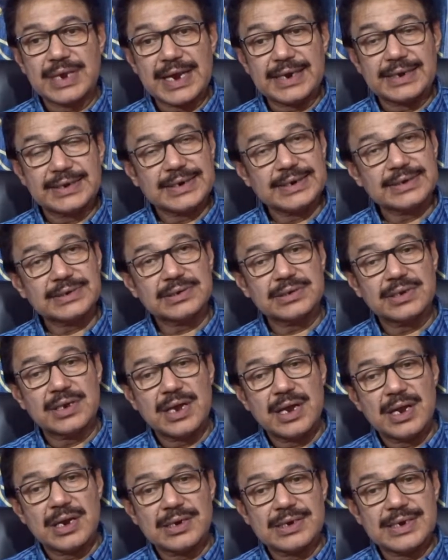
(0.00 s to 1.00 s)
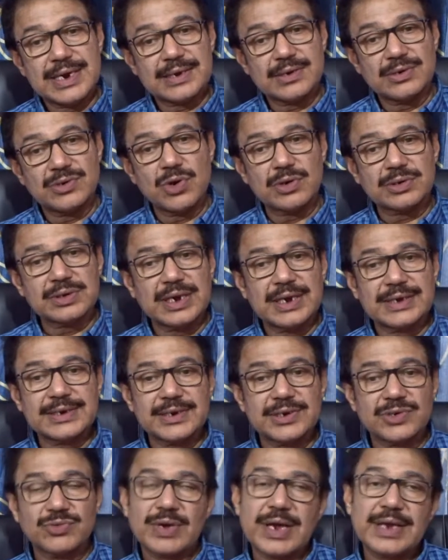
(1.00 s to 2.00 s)
dates that not
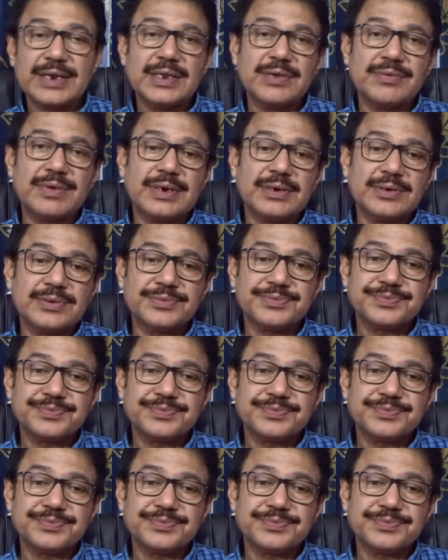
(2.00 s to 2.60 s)
related to any event.